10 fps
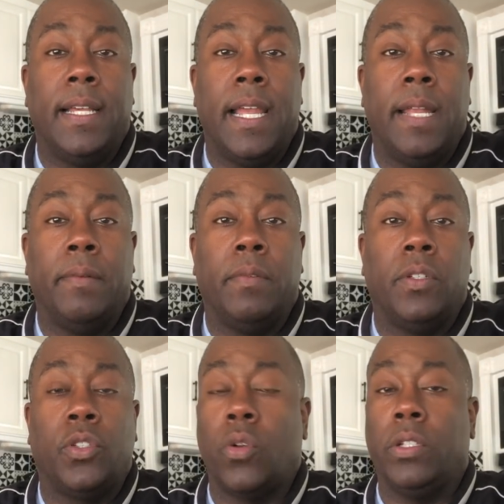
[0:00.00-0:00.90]
And
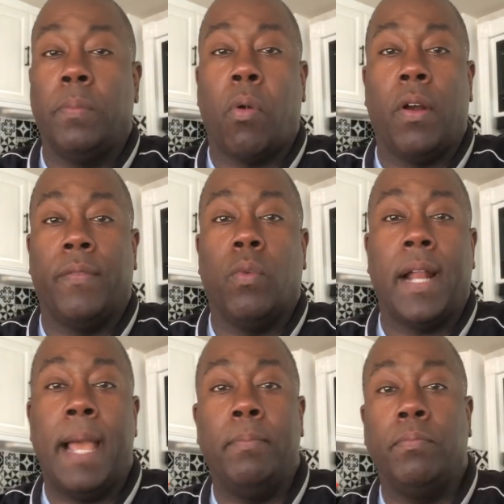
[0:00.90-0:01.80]
certainly part of
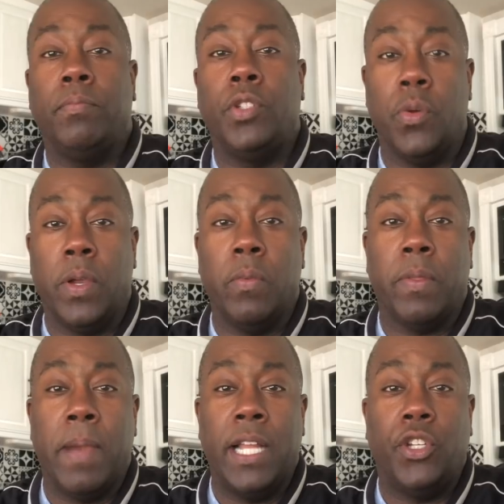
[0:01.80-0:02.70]
what I'm doing
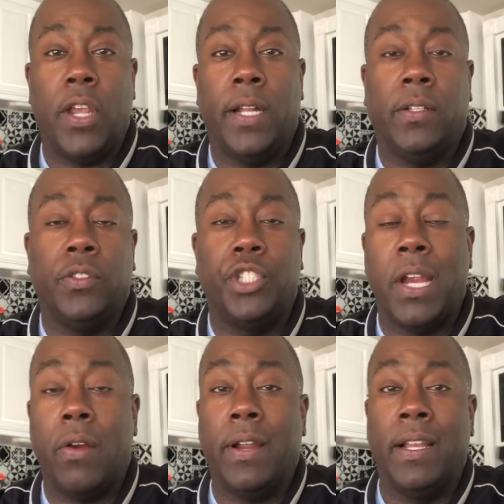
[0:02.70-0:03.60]
with my channel,
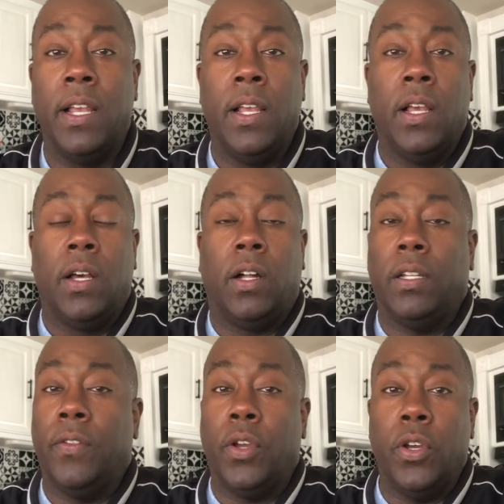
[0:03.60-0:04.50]
sharing
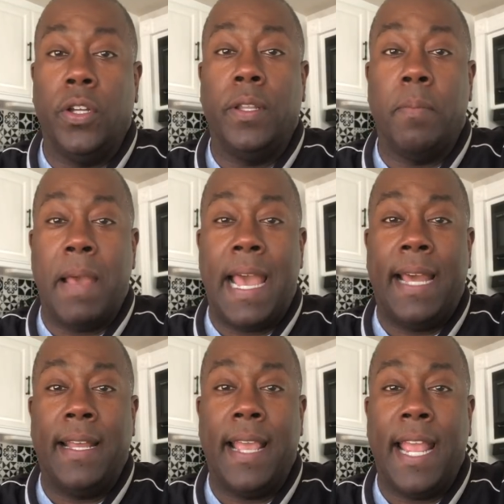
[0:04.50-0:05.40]
all of the good, the
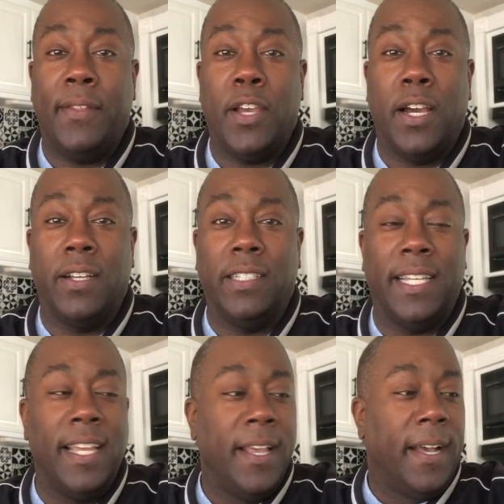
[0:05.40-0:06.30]
bad, and the ugly.